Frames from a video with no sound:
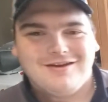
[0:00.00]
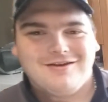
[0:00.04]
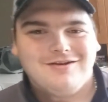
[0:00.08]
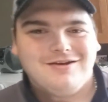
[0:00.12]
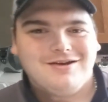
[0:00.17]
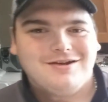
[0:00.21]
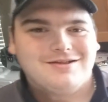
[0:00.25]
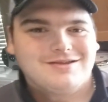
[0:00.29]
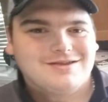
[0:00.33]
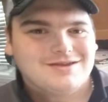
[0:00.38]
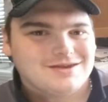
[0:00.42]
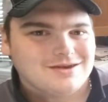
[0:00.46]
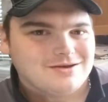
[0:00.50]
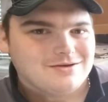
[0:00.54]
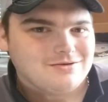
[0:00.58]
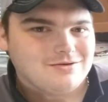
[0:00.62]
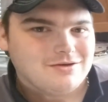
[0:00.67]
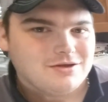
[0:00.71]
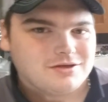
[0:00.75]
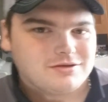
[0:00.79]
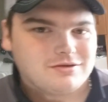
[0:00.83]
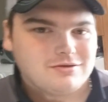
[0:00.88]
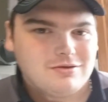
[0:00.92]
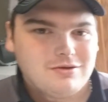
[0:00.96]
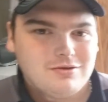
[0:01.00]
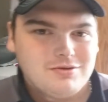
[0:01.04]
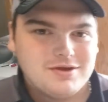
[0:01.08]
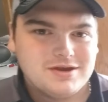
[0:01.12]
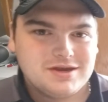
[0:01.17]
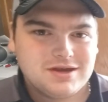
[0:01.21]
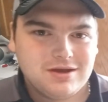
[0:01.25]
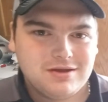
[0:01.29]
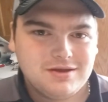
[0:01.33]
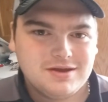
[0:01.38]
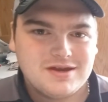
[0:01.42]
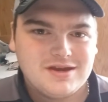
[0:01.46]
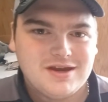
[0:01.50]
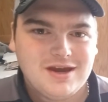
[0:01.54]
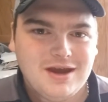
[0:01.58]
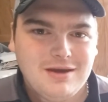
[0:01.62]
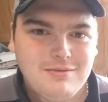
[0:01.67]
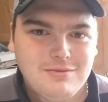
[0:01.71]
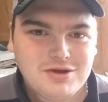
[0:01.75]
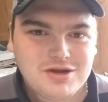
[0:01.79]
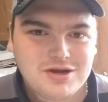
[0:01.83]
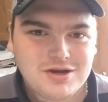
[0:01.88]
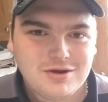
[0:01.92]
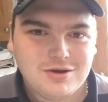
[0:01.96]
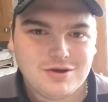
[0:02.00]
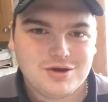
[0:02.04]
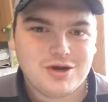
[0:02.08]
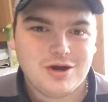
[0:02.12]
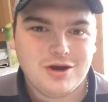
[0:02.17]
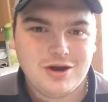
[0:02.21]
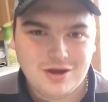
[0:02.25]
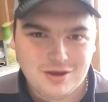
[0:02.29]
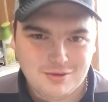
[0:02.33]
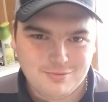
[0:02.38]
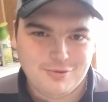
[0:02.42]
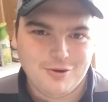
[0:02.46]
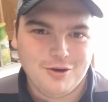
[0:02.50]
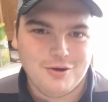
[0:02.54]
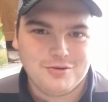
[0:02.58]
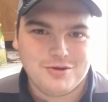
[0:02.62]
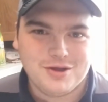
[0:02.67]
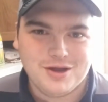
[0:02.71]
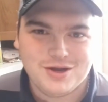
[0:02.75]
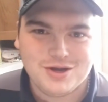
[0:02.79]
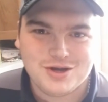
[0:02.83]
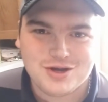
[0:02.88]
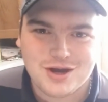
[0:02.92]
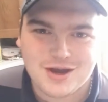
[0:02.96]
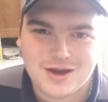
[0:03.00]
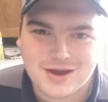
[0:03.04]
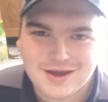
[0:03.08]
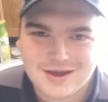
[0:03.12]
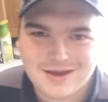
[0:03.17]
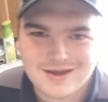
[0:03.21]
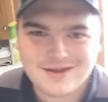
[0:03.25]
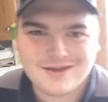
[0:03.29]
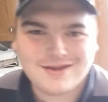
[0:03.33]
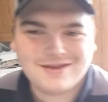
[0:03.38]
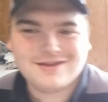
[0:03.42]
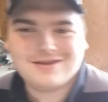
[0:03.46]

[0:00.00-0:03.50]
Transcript: Alright, so I'll throw this on the sandwich and I'll show you the protein shake.